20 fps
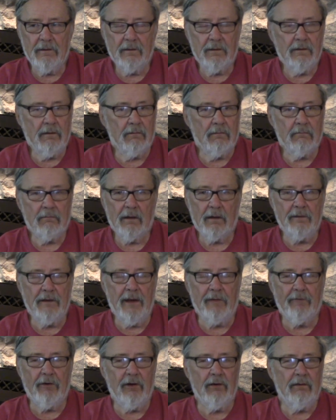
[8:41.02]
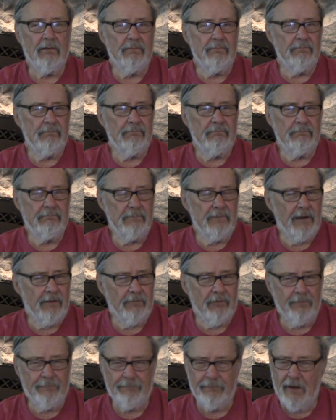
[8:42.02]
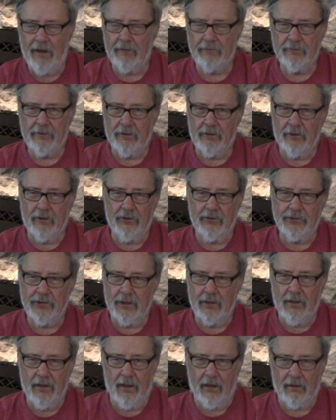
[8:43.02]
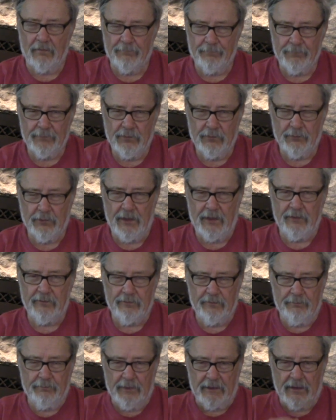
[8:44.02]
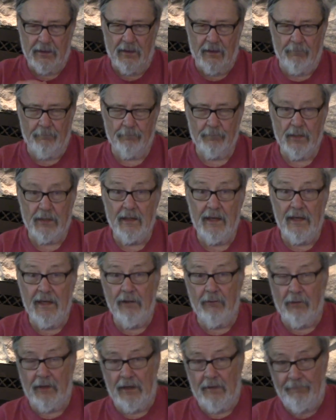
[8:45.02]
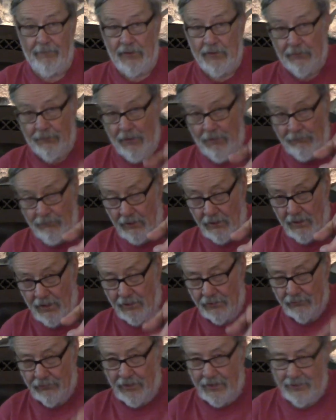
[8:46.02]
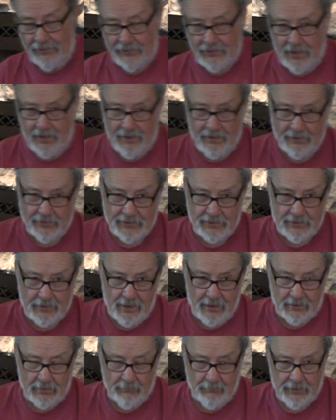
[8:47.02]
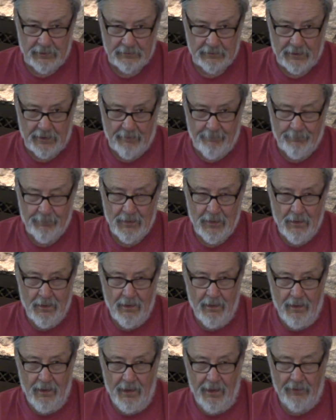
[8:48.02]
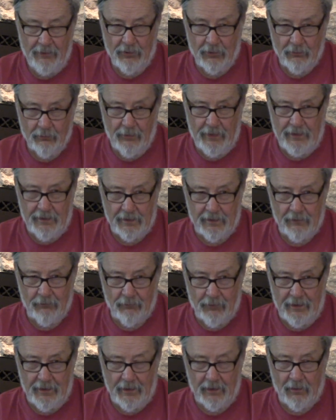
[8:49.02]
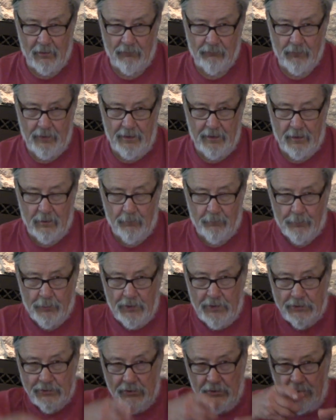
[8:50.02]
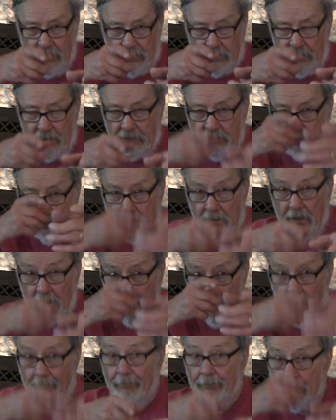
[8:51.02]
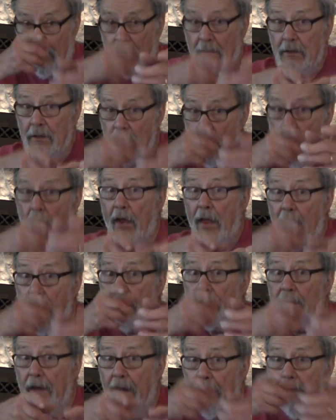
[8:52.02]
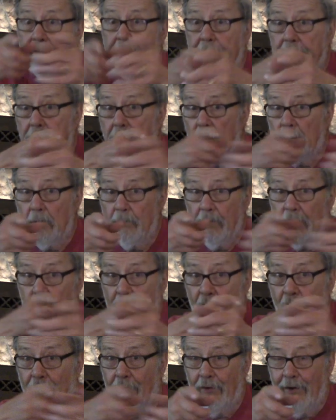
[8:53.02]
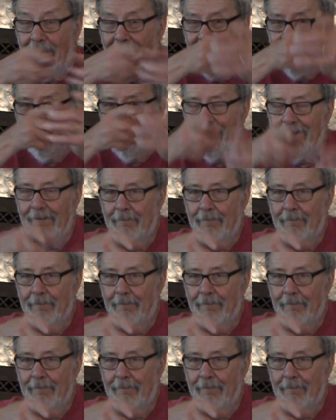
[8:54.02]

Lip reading: never felt the urge at all to raise my gun. But anyway, if he's 50 yards away, I started to talk about that. And you're waiting and waiting and waiting, and pretty soon you get your gun up. You know, that gun is going to be moving.